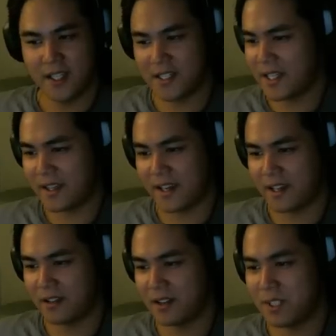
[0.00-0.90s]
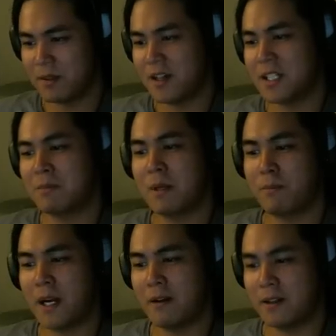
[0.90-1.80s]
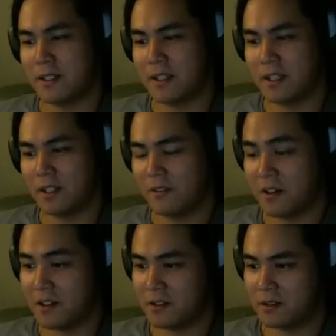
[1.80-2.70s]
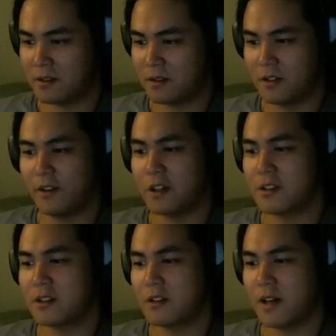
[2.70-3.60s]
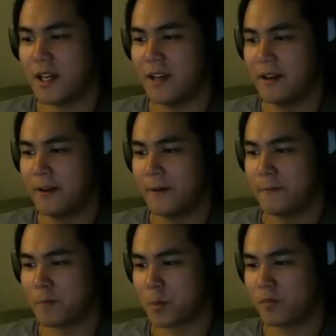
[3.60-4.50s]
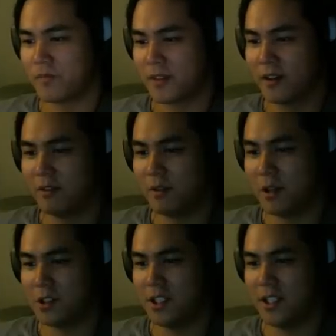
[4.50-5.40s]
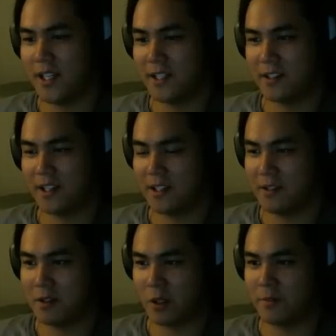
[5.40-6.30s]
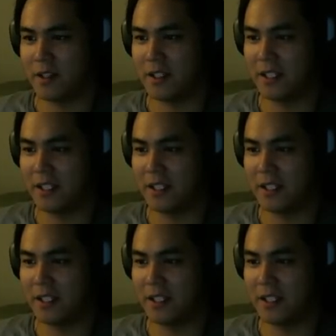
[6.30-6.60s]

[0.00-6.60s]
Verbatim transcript: It's not that. It's because my parents got divorced. Divorced, so I. Wow, she likes getting interrupted.